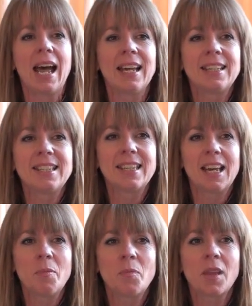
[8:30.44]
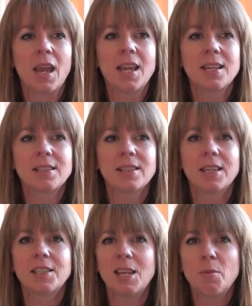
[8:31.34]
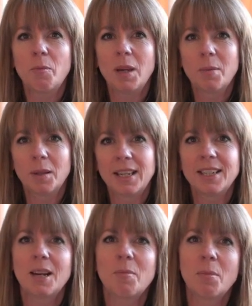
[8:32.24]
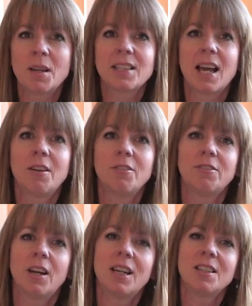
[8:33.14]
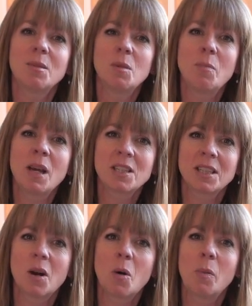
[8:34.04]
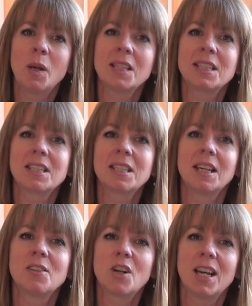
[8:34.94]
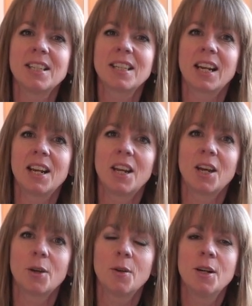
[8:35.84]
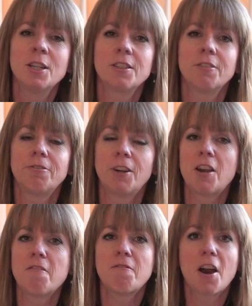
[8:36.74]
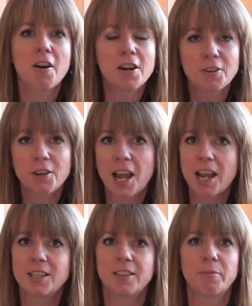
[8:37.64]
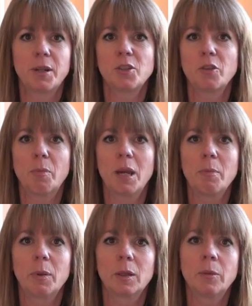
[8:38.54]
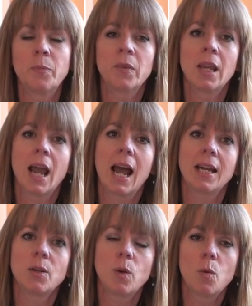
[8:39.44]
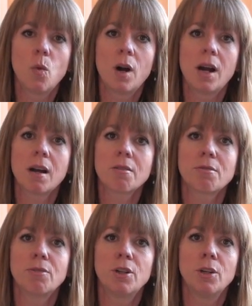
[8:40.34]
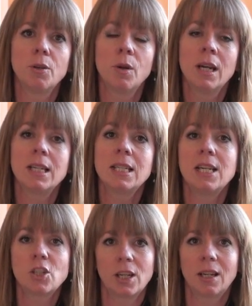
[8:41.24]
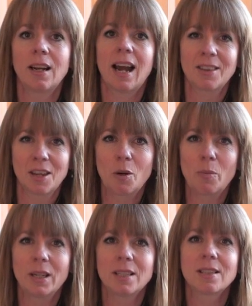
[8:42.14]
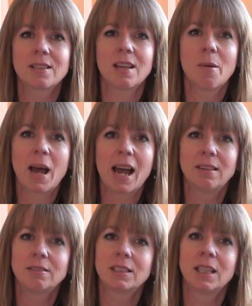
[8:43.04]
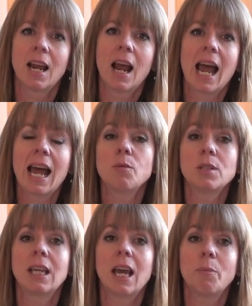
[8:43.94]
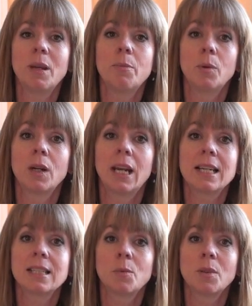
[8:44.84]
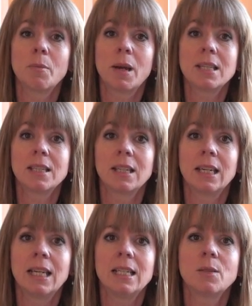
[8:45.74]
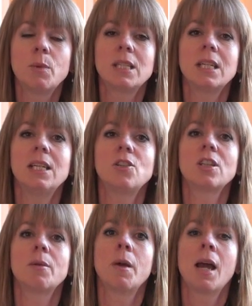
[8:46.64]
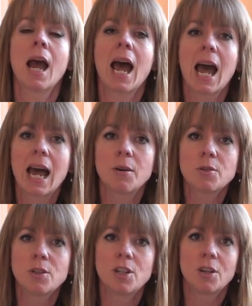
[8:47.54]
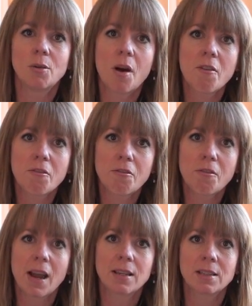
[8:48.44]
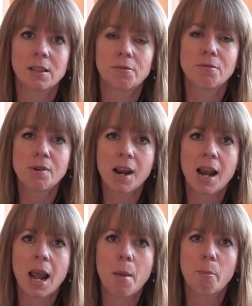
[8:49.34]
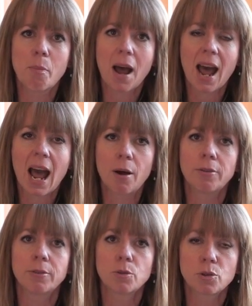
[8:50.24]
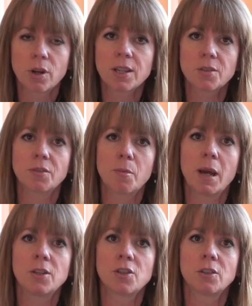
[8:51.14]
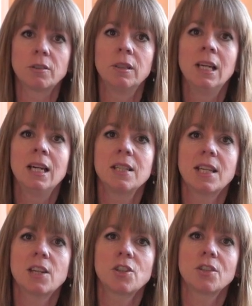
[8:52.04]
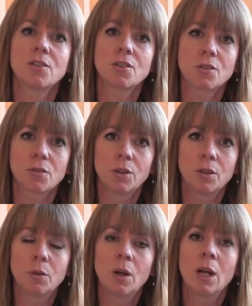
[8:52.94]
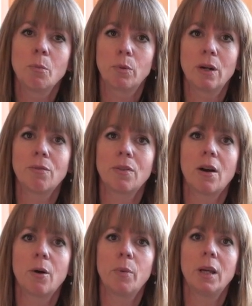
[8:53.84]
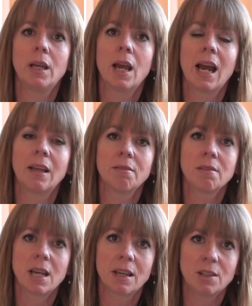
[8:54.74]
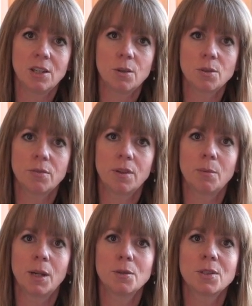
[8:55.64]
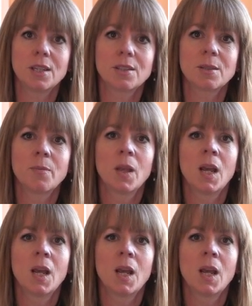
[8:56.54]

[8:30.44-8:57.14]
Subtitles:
And it's a team of people headed up by myself, some of the best therapists and trainers that I know. It's a fun, very creative bunch of people, and we work through teaching our therapists about how to get people connecting with the basic needs. We teach them how to do effective, really powerful, transformational sessions through brief therapy and the use of hypnosis.